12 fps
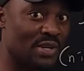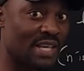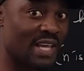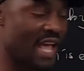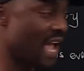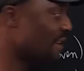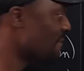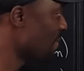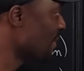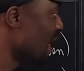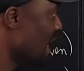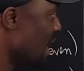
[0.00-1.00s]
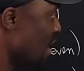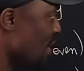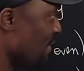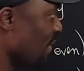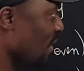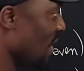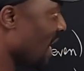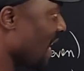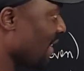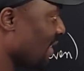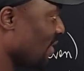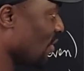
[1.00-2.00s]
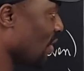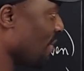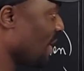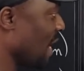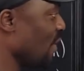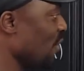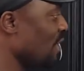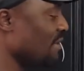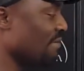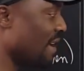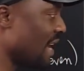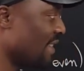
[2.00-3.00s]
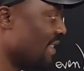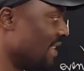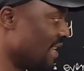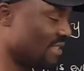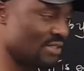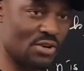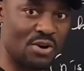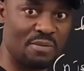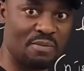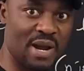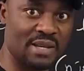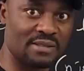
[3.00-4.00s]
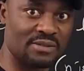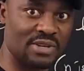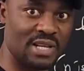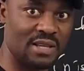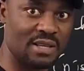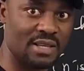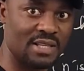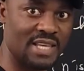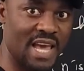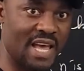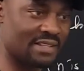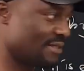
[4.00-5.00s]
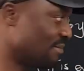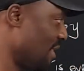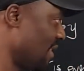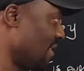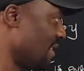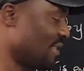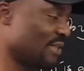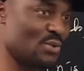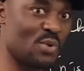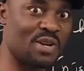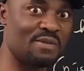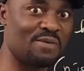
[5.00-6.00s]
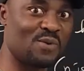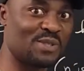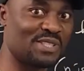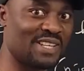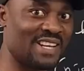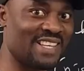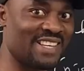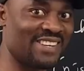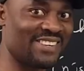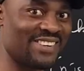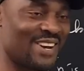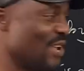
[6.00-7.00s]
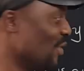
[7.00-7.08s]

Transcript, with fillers: looking at. If you look at this term, can you divide this term by 3? Yes, because there's a 24 sitting here.